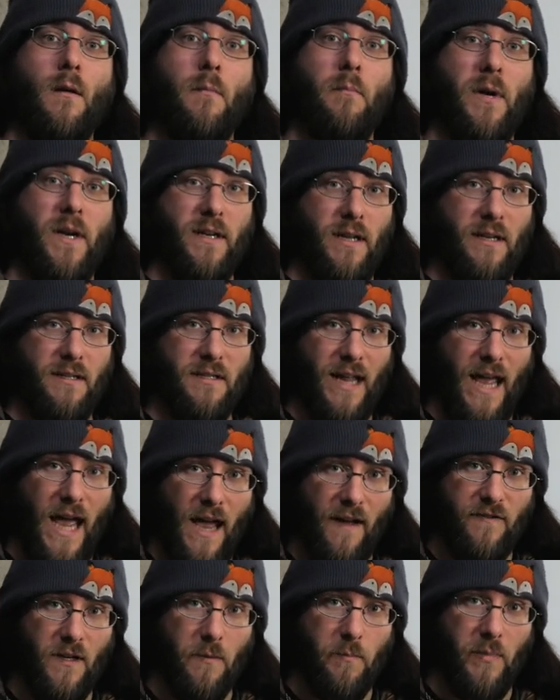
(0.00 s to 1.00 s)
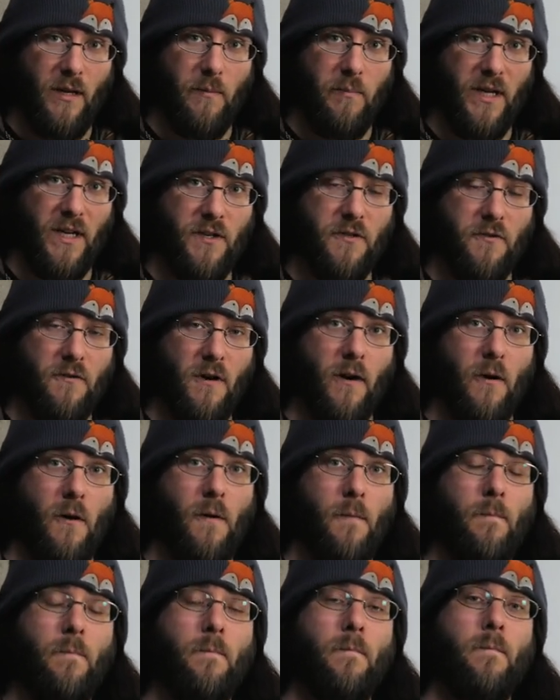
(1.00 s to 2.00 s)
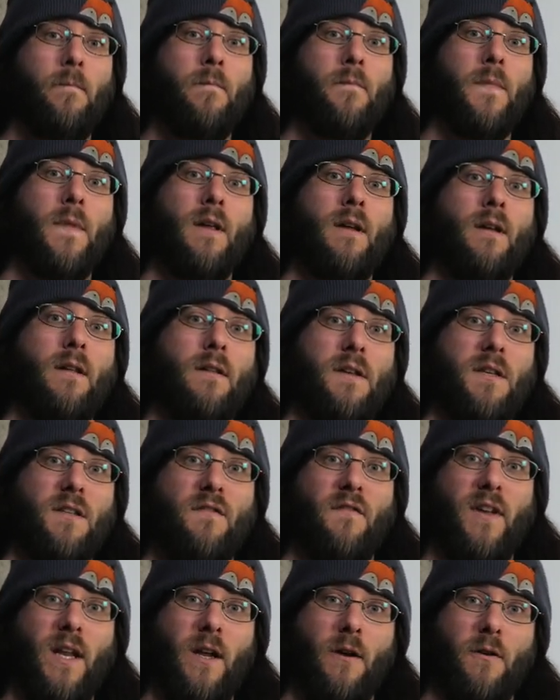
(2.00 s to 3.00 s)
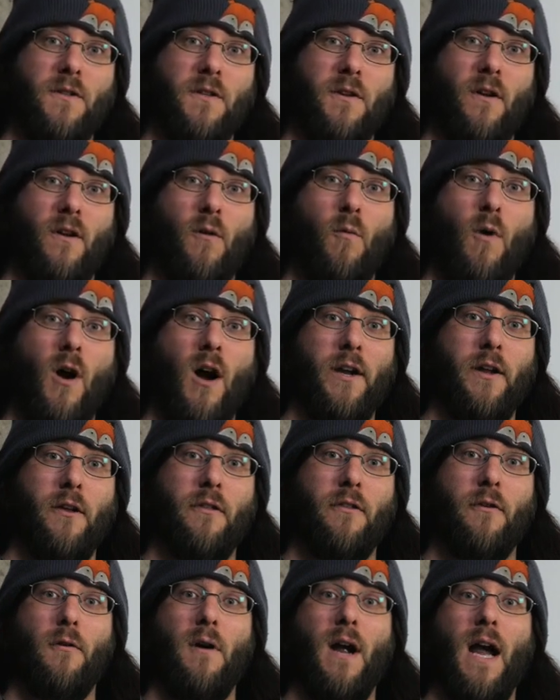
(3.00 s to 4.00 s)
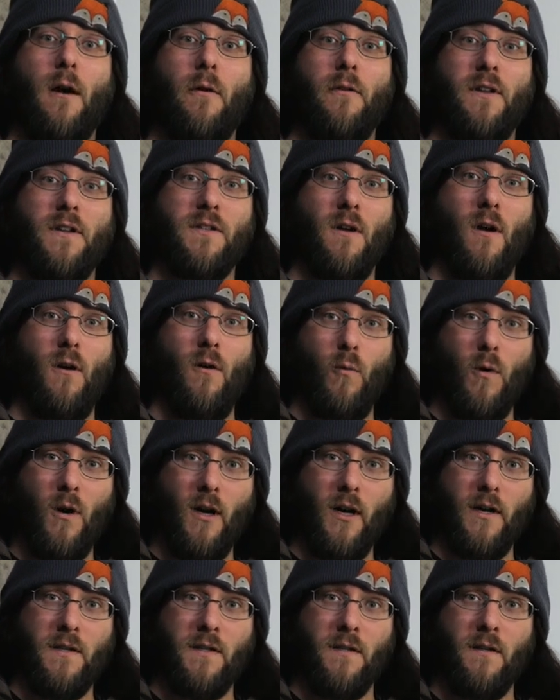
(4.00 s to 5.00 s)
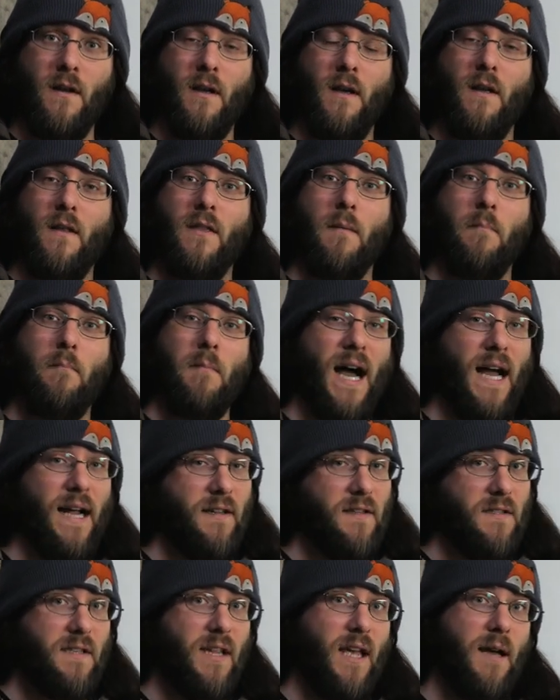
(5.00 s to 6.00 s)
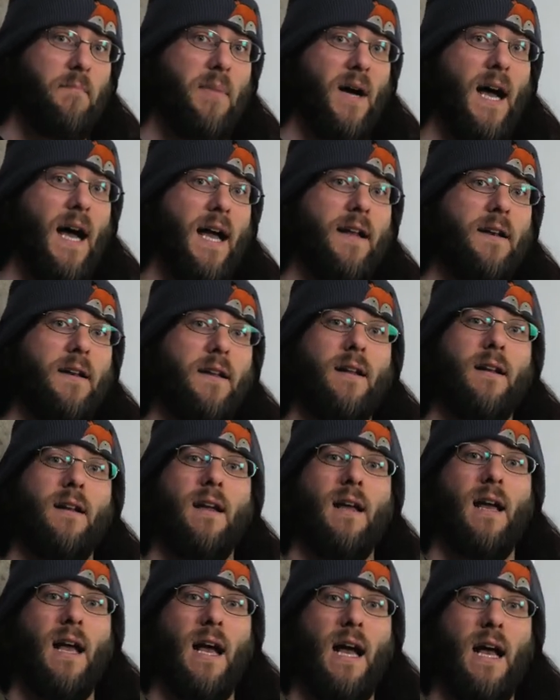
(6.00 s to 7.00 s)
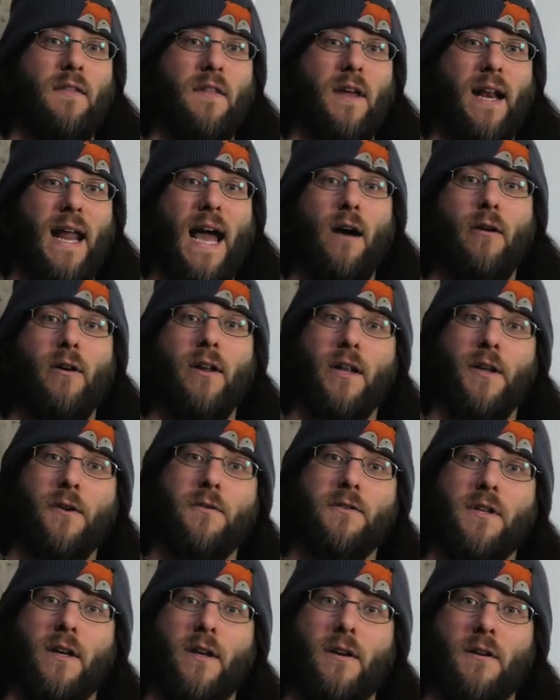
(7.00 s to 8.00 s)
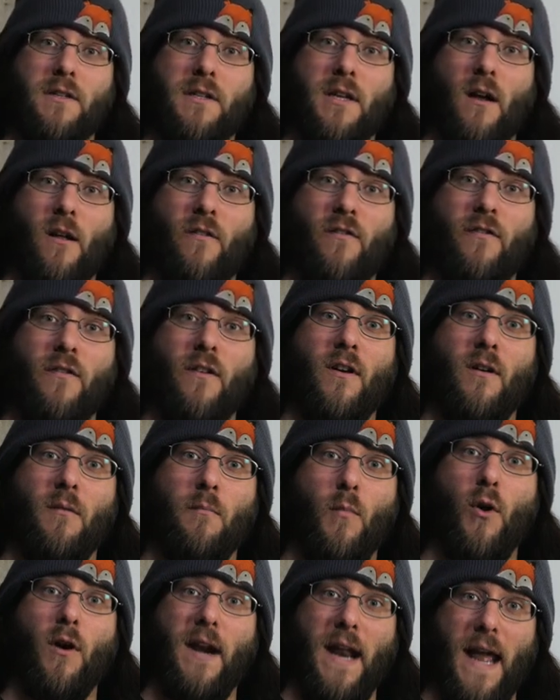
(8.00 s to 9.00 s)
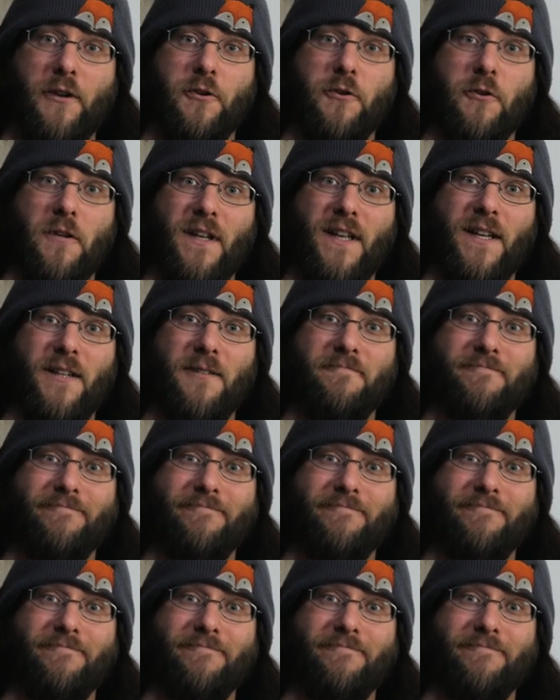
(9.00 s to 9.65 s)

But it doesn't have to be a big struggle. This video is going to walk you through how this all works, the mindset behind it, and then how to use it yourself more naturally.